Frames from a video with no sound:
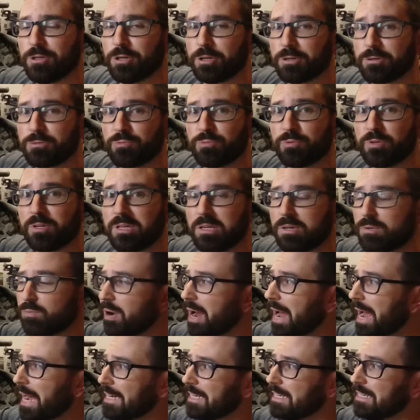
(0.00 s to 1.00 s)
looked really
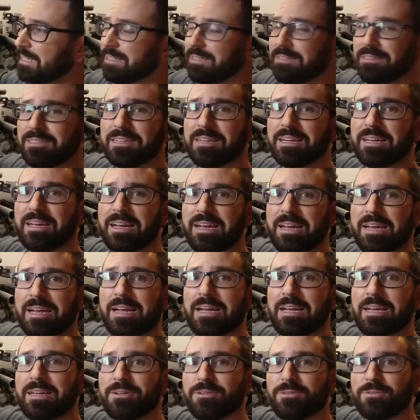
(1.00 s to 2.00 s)
ratty
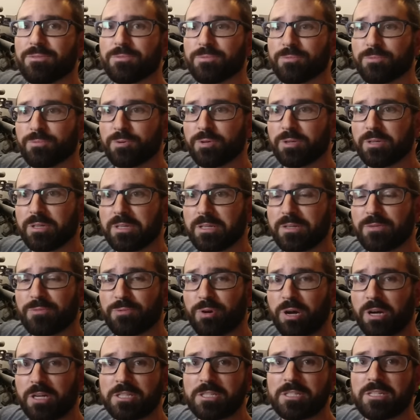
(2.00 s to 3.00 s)
and really
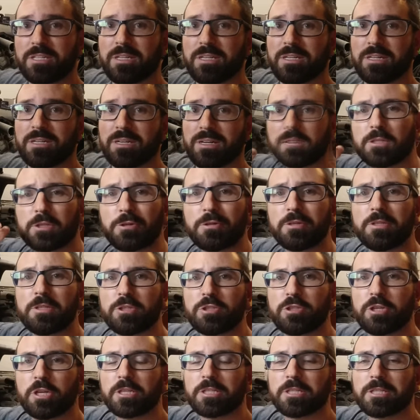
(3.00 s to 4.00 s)
rusty. So this is
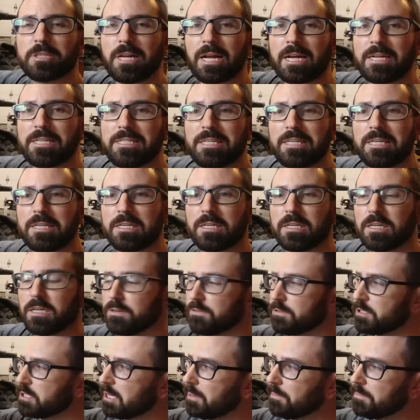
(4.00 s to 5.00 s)
just an idea
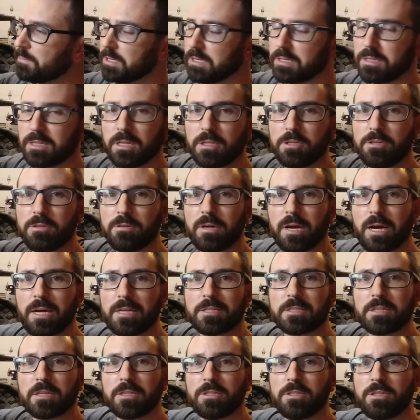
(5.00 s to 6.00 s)
of something that you
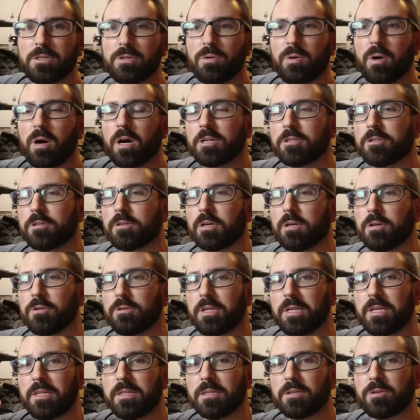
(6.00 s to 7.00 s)
guys can do on your own
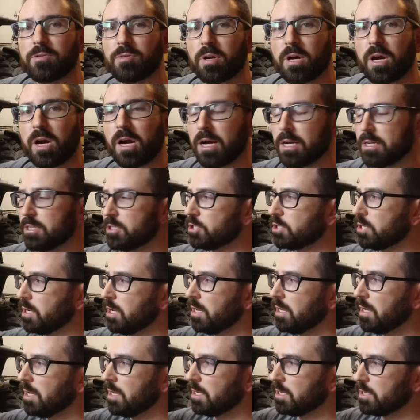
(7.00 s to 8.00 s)
in the garage.
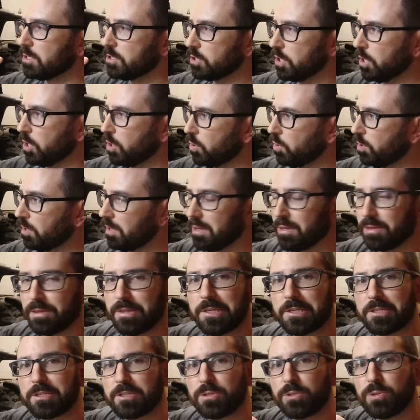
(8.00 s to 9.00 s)
So
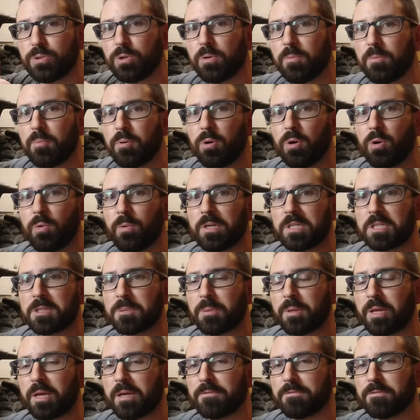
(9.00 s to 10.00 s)
this dual pull winch
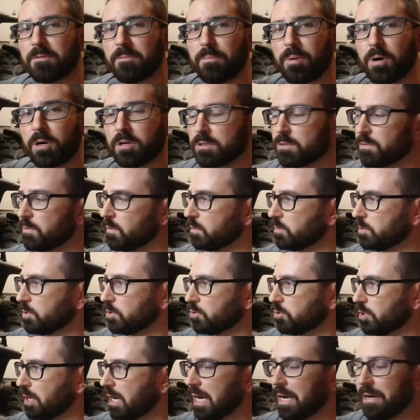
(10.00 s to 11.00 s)
plate from Barnes 4-Wheel
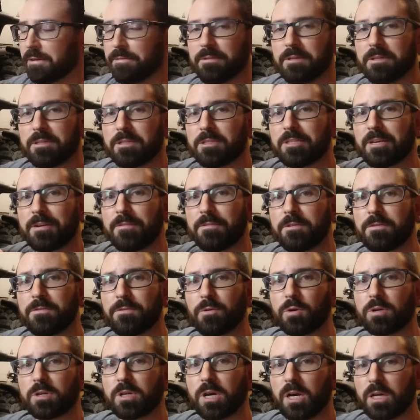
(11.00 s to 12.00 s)
Drive,
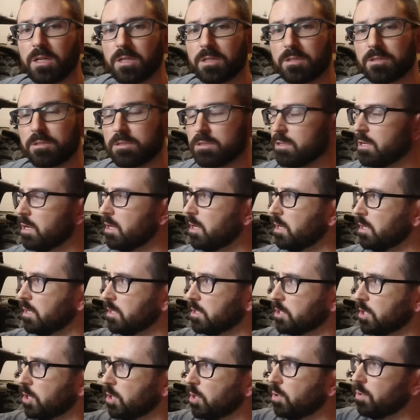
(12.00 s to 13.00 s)
$74.
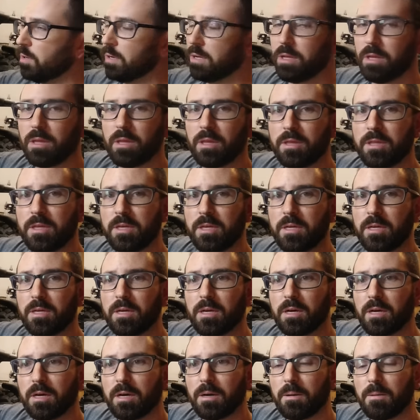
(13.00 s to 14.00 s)
So
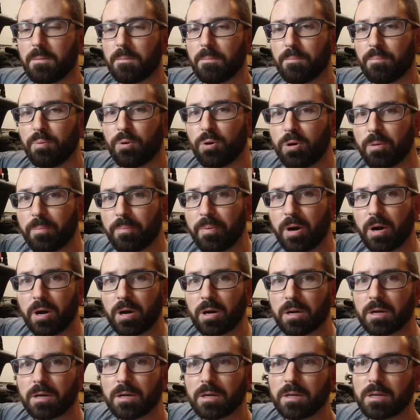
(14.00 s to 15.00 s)
the bull
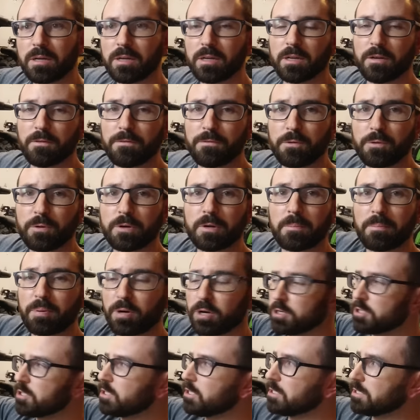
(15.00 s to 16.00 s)
bar, if you were to
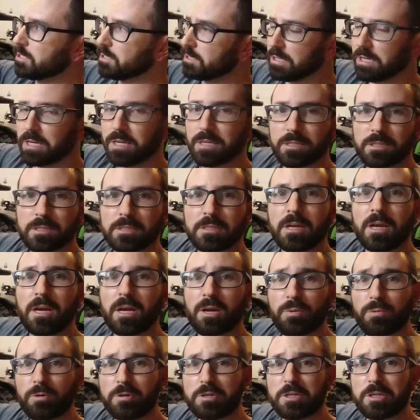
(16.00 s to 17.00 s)
purchase this,
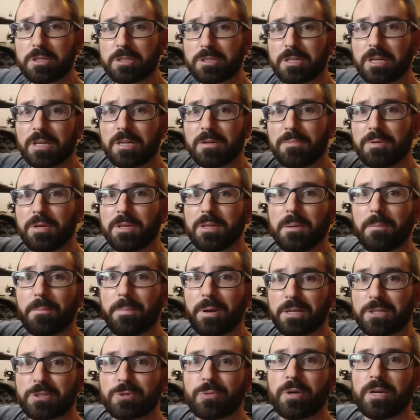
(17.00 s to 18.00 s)
which is going to be the
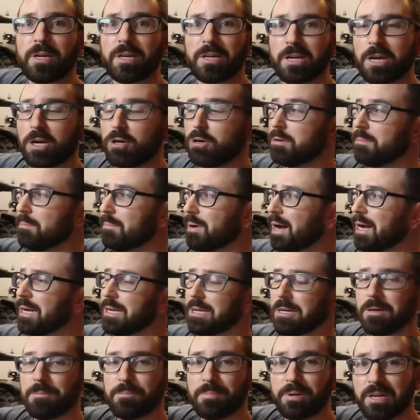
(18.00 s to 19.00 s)
best way to go in my
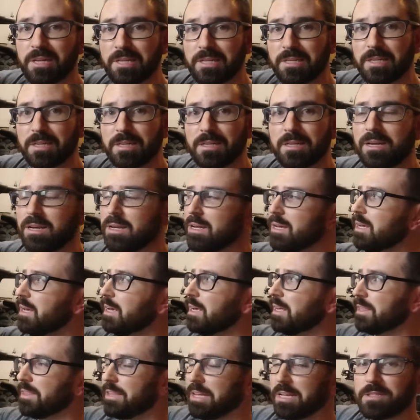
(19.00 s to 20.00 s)
opinion,
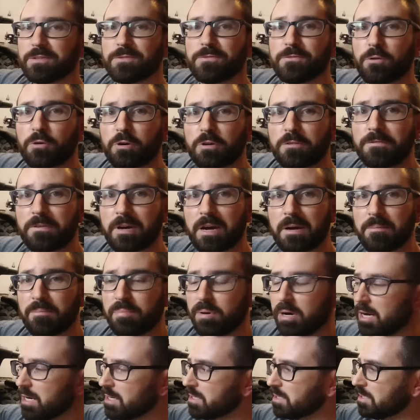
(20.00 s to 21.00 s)
that's
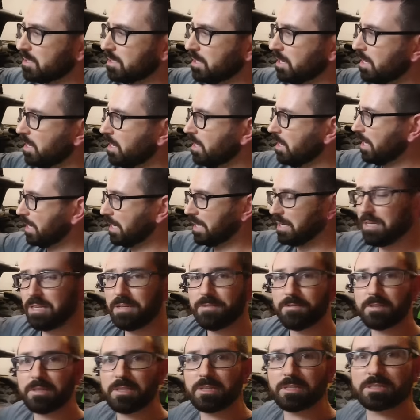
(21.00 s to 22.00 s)
$45. And
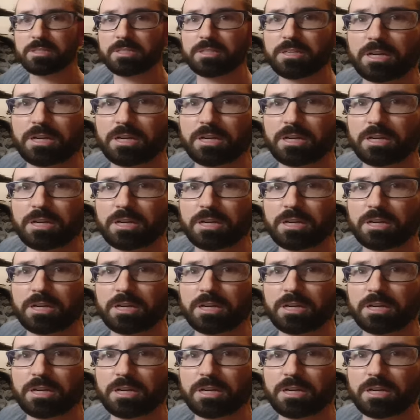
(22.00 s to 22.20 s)
even these